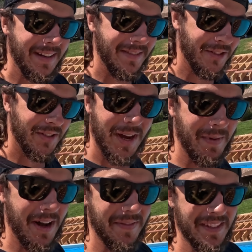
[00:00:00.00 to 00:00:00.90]
in just
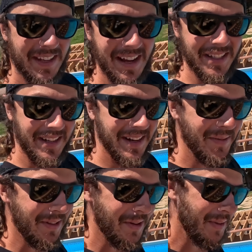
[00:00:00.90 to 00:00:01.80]
coming off the sides
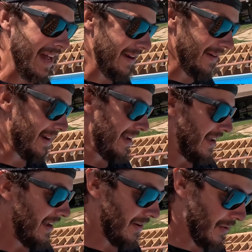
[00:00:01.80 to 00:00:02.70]
here with no ladder
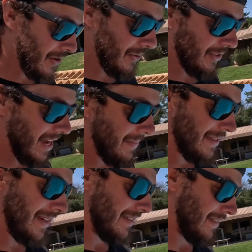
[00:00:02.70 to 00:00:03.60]
or no
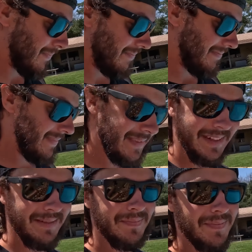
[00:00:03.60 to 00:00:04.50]
steps, and
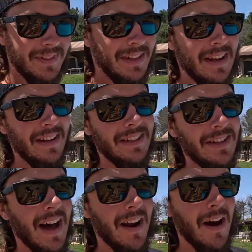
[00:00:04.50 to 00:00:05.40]
it's
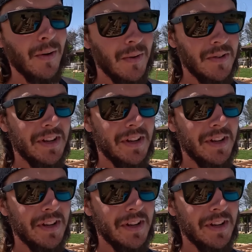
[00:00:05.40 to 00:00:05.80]
not awkward or